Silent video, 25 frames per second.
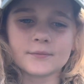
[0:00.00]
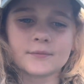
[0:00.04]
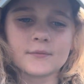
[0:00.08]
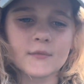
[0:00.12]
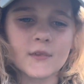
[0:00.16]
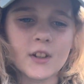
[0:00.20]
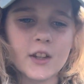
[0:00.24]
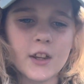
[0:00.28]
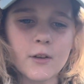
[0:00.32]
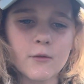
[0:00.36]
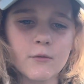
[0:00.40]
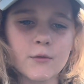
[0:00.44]

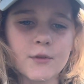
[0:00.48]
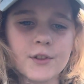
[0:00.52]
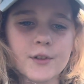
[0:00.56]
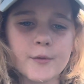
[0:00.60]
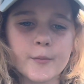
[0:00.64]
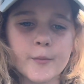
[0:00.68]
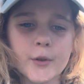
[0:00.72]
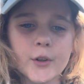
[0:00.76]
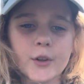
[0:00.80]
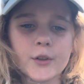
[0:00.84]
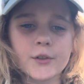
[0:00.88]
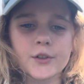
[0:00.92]
It was
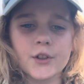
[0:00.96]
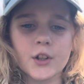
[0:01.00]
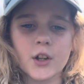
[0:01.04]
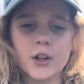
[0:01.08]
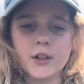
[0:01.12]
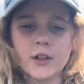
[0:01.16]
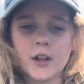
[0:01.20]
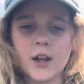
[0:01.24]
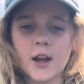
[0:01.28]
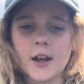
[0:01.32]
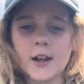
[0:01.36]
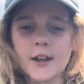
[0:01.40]
built
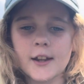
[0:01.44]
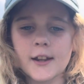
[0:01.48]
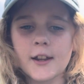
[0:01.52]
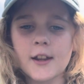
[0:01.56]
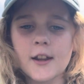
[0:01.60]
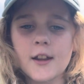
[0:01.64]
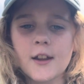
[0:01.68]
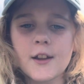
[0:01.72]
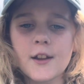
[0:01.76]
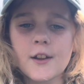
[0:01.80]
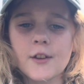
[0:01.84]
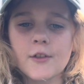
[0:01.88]
on high
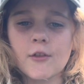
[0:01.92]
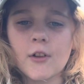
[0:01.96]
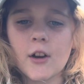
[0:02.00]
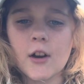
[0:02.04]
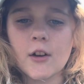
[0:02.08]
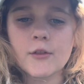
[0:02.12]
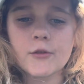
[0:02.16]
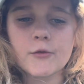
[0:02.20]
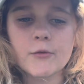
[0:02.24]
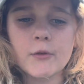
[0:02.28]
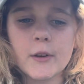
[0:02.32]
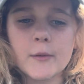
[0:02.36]

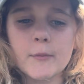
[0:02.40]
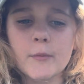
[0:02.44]
ground when